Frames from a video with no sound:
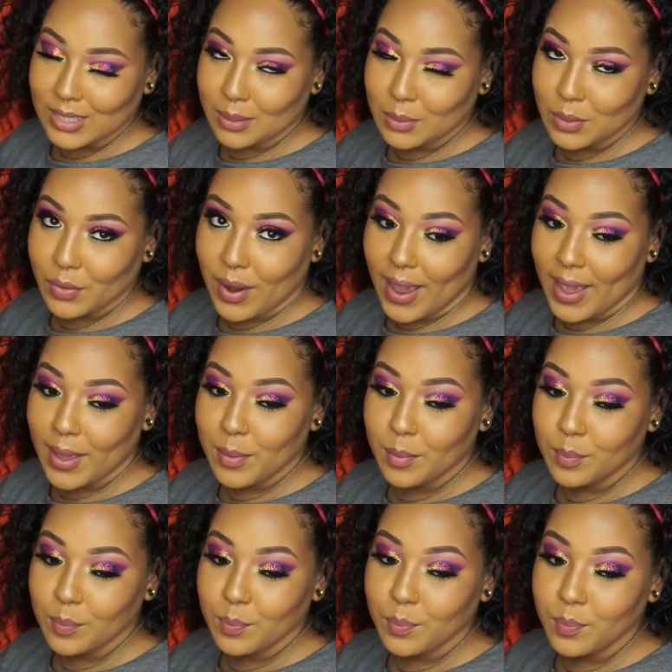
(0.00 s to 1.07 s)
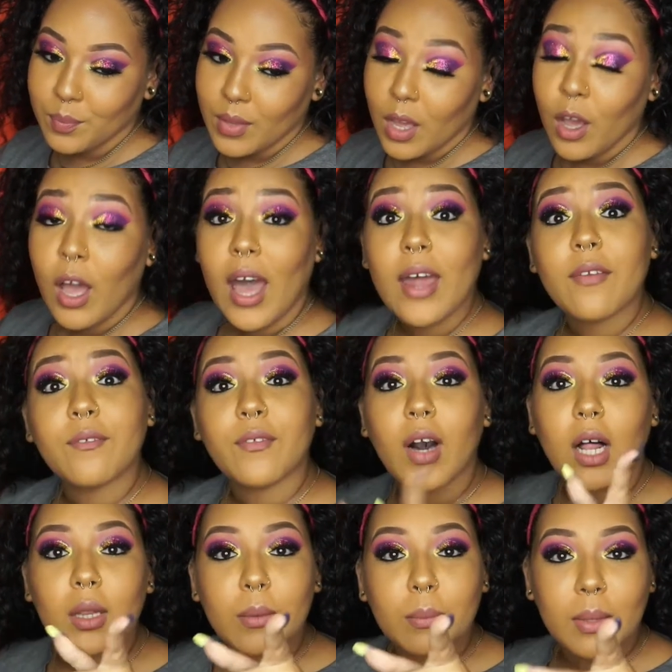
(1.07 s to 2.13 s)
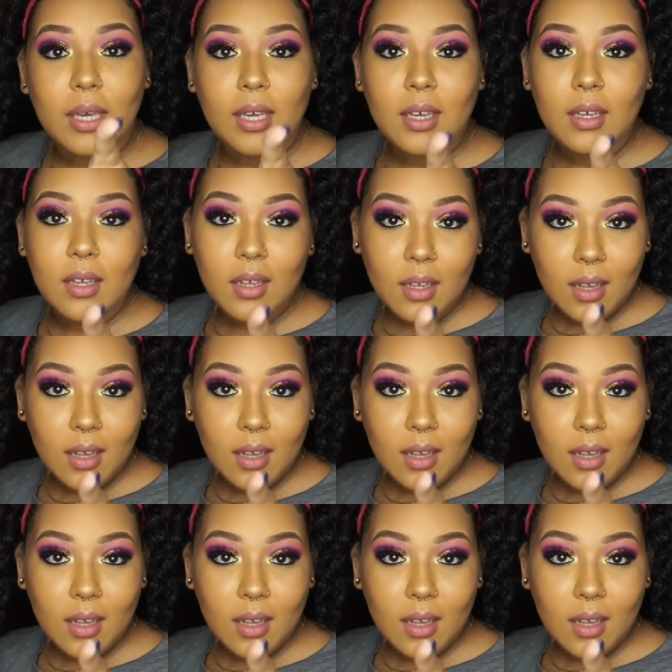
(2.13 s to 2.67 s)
subscribe, and follow me.